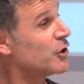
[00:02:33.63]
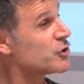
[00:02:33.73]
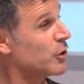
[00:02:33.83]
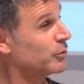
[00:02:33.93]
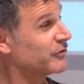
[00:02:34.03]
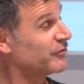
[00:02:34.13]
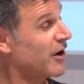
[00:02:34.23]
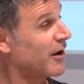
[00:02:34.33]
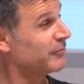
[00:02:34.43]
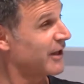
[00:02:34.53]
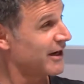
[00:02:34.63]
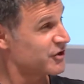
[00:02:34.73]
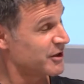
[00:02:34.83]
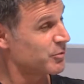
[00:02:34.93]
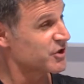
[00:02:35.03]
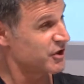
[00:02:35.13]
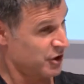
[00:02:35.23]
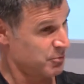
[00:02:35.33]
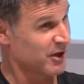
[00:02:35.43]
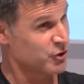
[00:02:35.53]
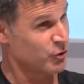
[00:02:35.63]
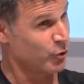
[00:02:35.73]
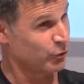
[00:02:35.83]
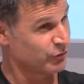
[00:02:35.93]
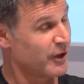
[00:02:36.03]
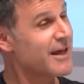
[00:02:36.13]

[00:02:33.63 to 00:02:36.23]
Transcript: So Lexi was 6 months old.